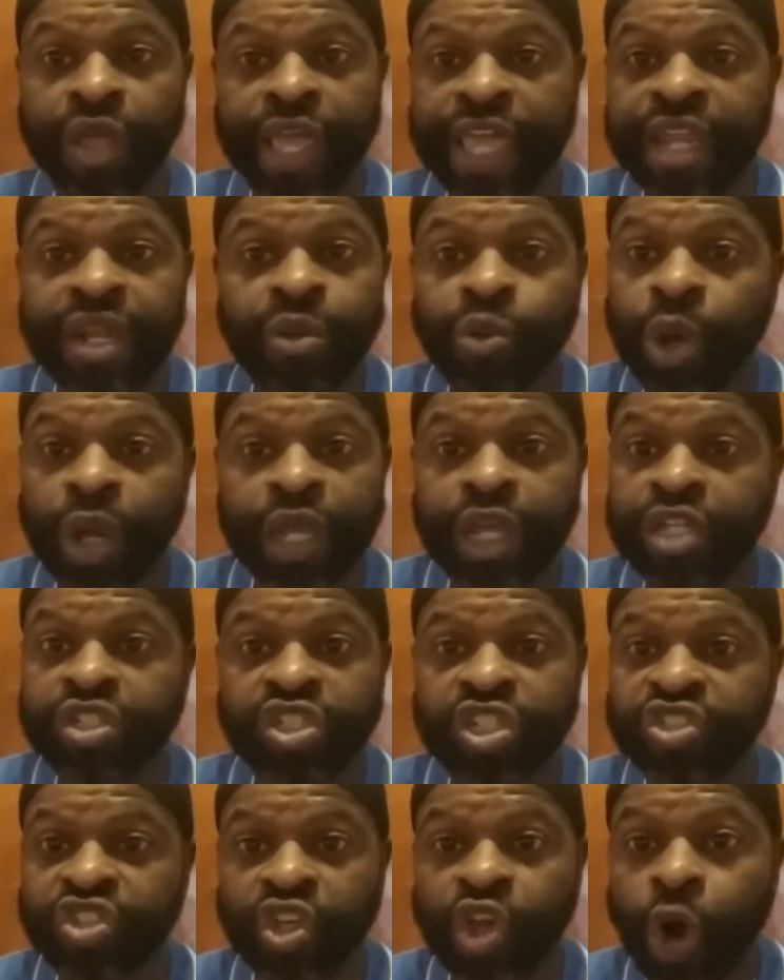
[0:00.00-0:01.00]
Anyone could
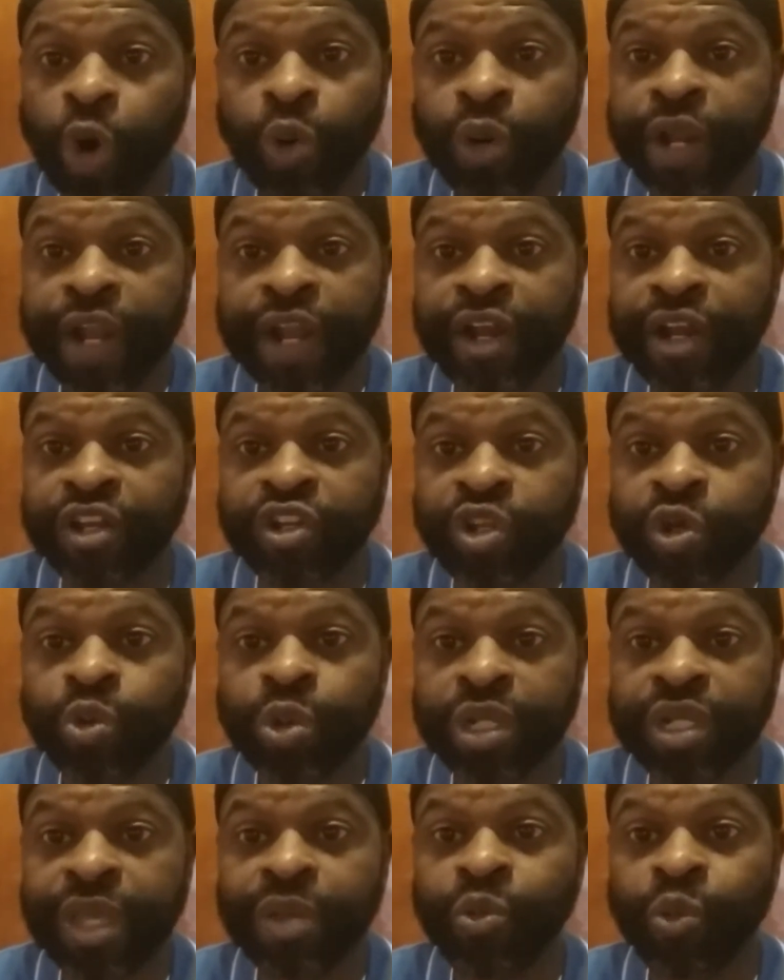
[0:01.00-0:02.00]
just go there and do
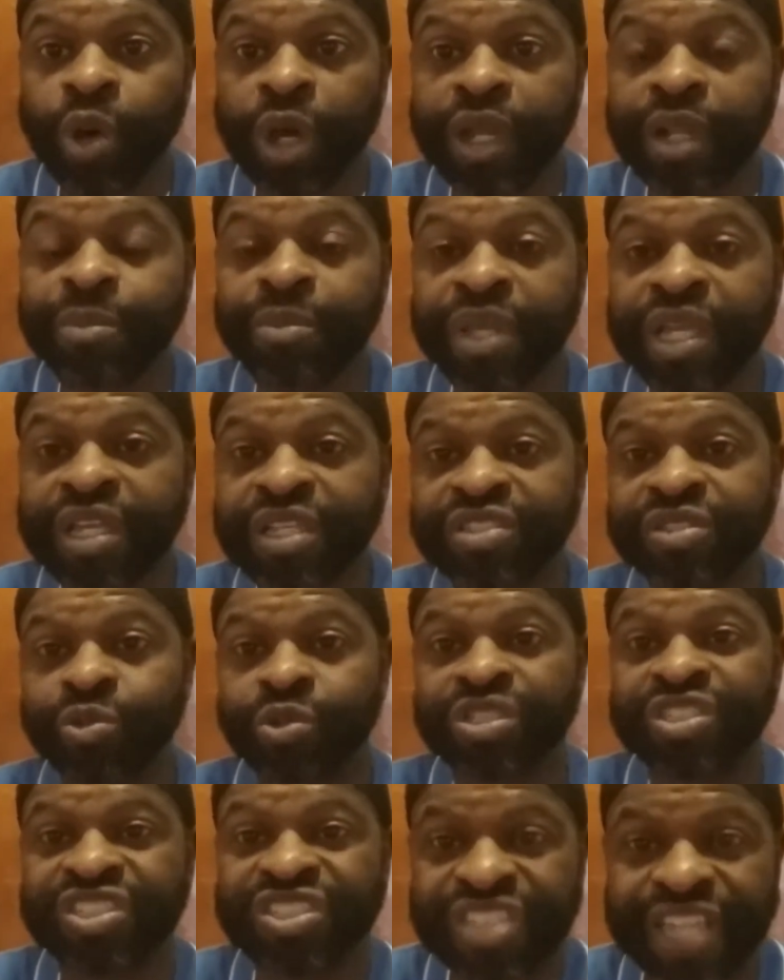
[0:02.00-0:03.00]
what they wanted because it
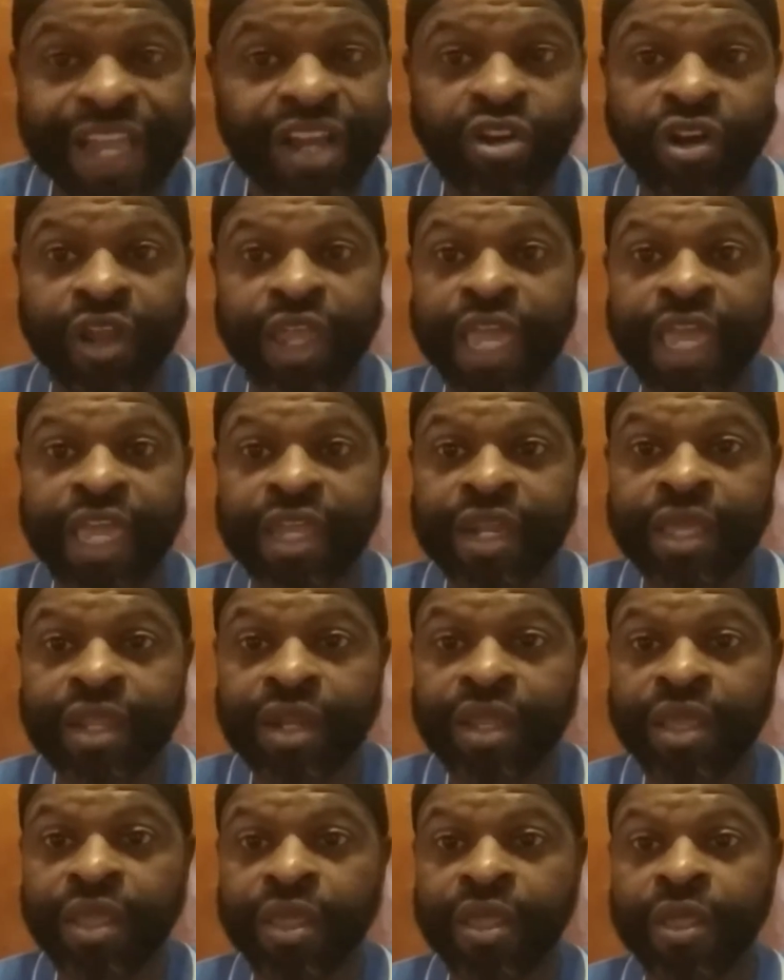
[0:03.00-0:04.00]
was segregated.